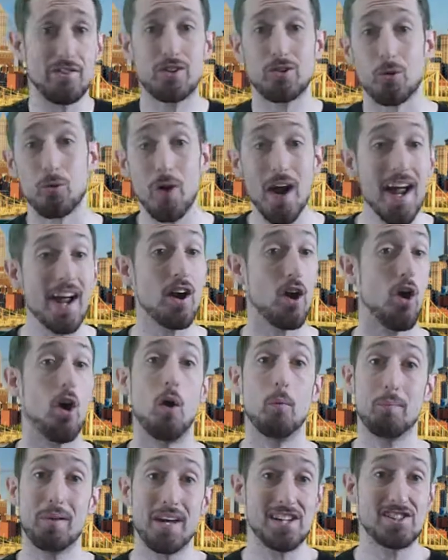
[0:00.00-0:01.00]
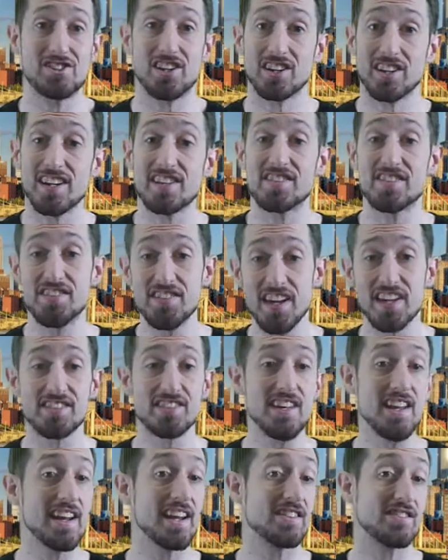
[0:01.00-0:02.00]
Correa all pitched at least six
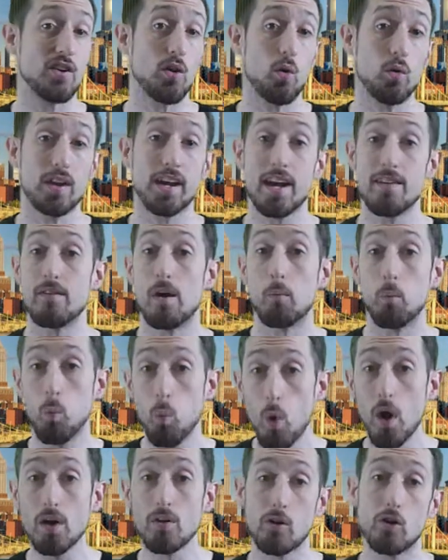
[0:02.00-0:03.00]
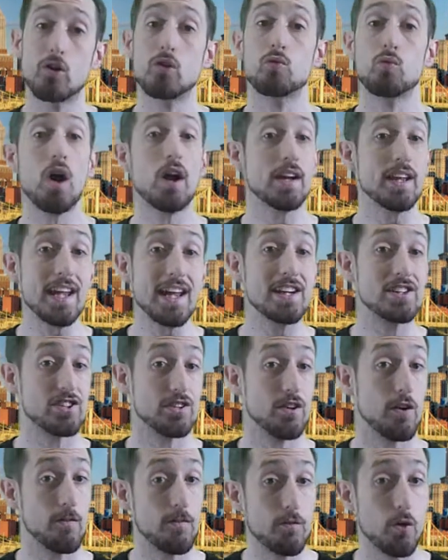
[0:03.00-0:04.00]
innings and only gave up one earned run each in
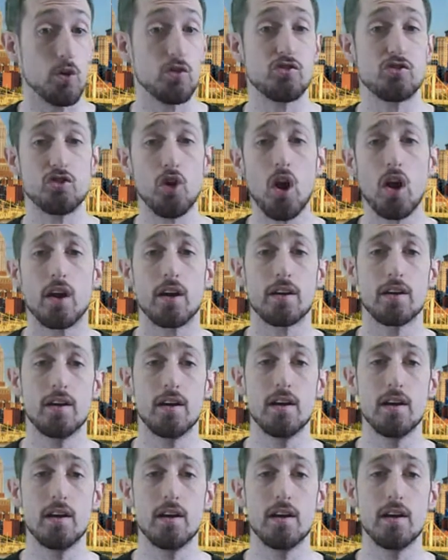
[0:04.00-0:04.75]
their first start.